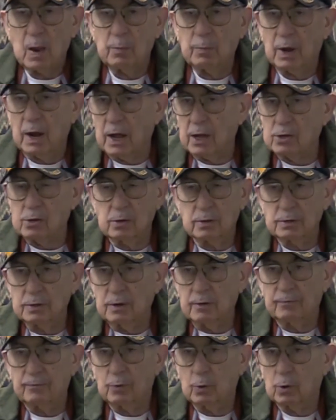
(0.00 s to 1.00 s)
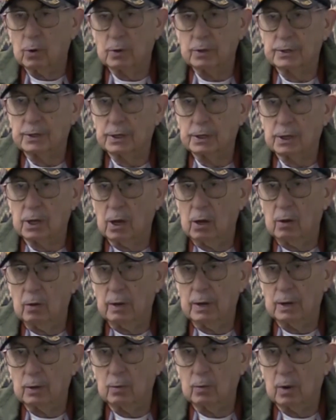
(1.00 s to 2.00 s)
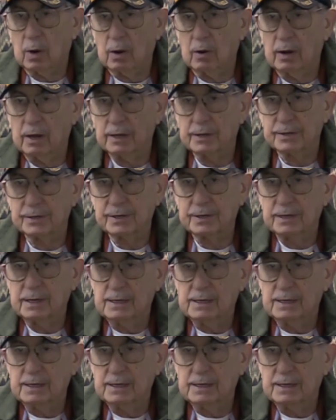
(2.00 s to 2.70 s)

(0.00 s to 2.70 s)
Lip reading: but I couldn't afford to go anywhere else.